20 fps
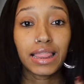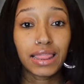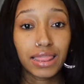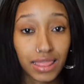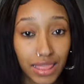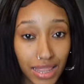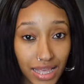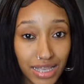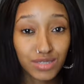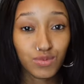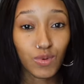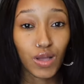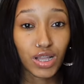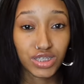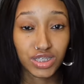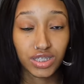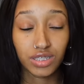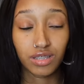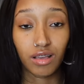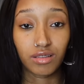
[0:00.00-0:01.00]
that's why
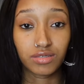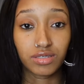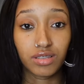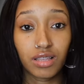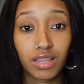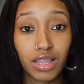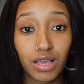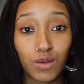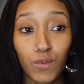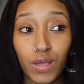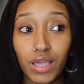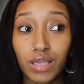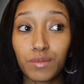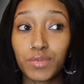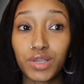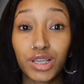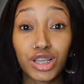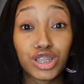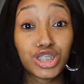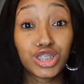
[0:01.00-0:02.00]
she lost all that weight,
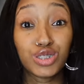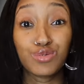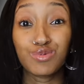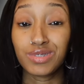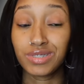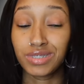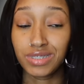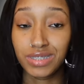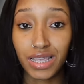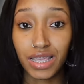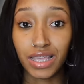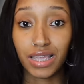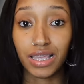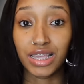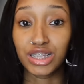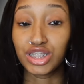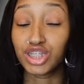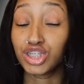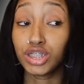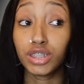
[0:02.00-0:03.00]
because she was sick
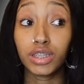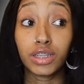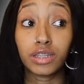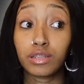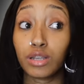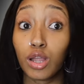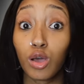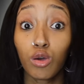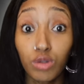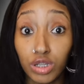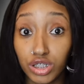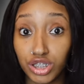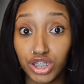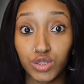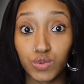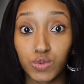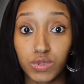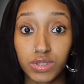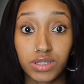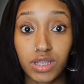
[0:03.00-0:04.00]
and she didn't know that
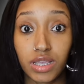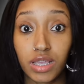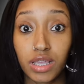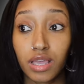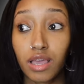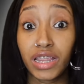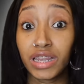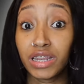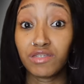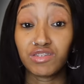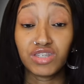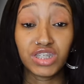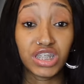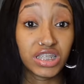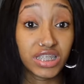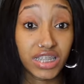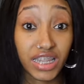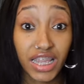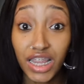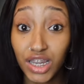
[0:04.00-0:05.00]
she was sick. And if she
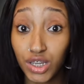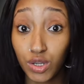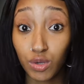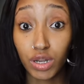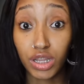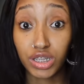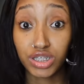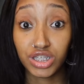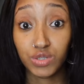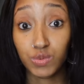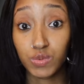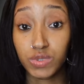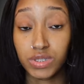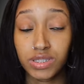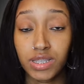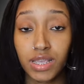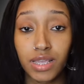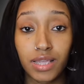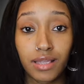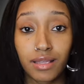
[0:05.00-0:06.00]
did know that she was
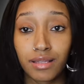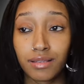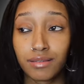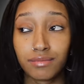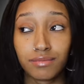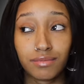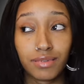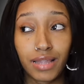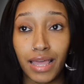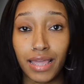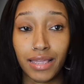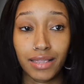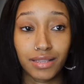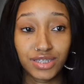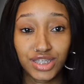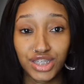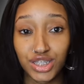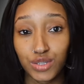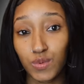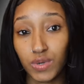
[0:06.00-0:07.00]
sick, like,
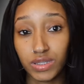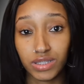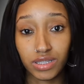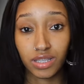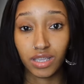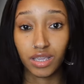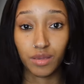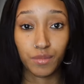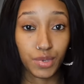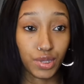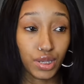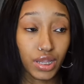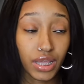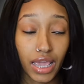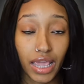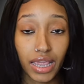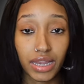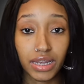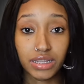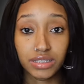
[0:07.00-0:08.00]
she wasn't
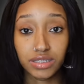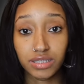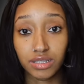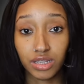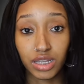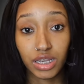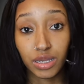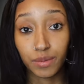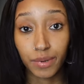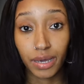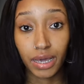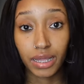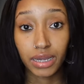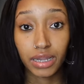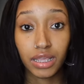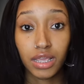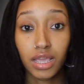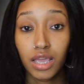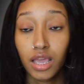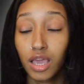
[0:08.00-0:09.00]
communicating it to
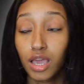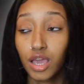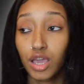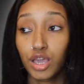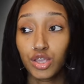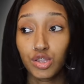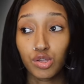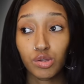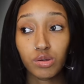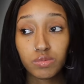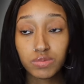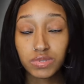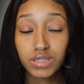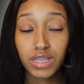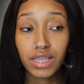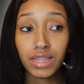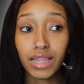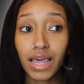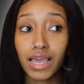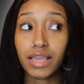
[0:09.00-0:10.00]
anybody. You know what I'm
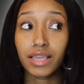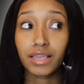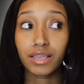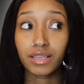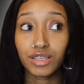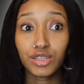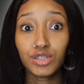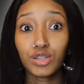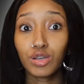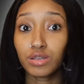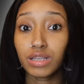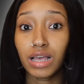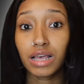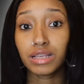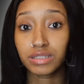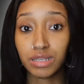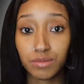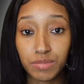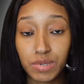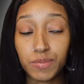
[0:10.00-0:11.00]
saying? Like, you know how
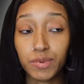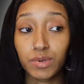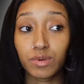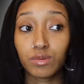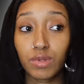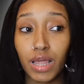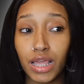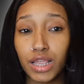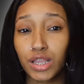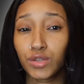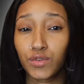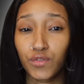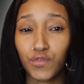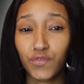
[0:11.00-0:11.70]
some people, like,